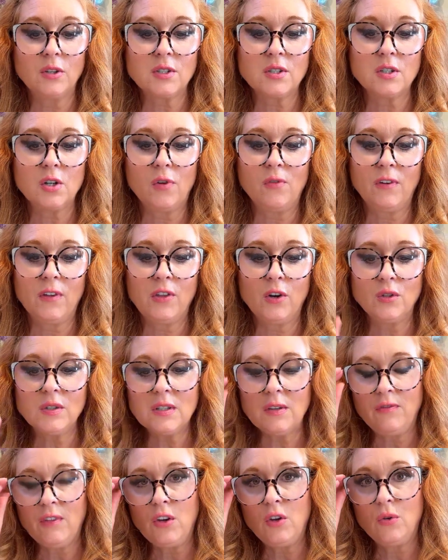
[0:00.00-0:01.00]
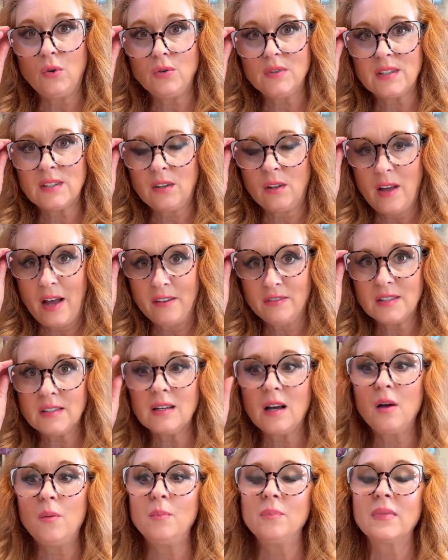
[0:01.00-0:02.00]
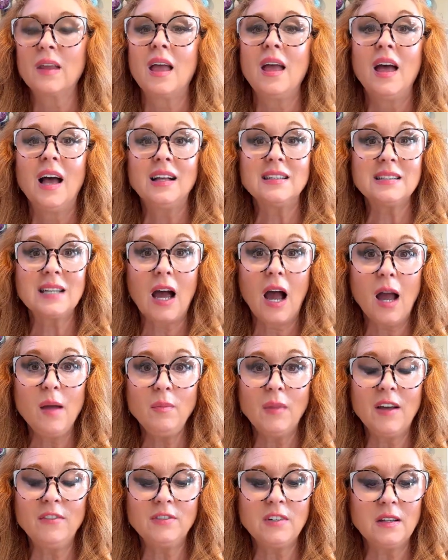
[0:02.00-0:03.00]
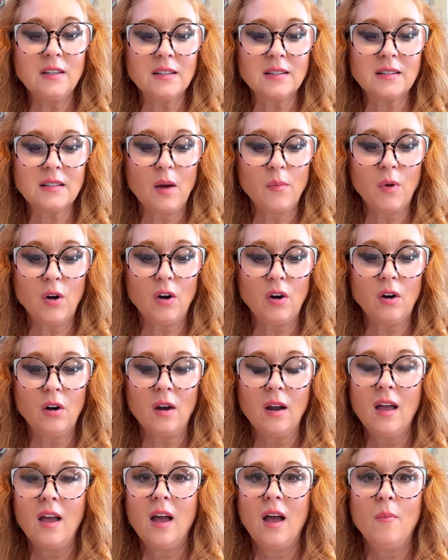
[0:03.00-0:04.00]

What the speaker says: So for those of you who still have some time left in the summer,